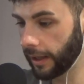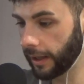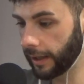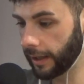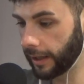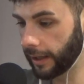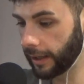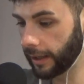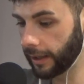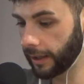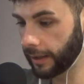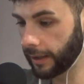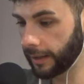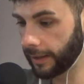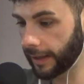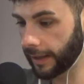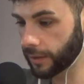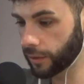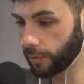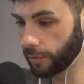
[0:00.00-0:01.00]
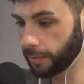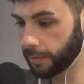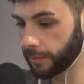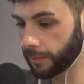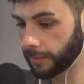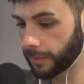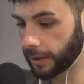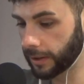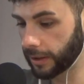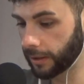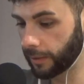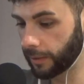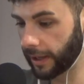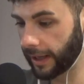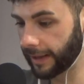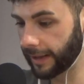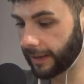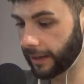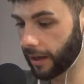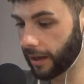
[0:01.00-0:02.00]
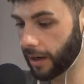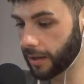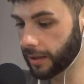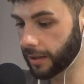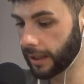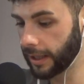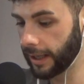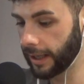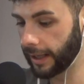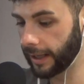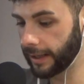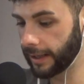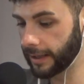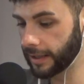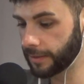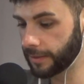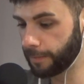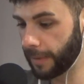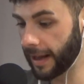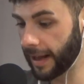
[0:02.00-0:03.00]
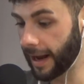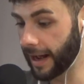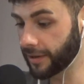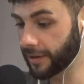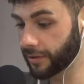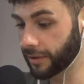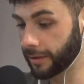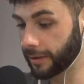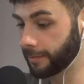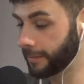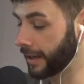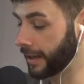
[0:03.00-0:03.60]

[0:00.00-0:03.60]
Next up, when I get the card, it is Ben Askren.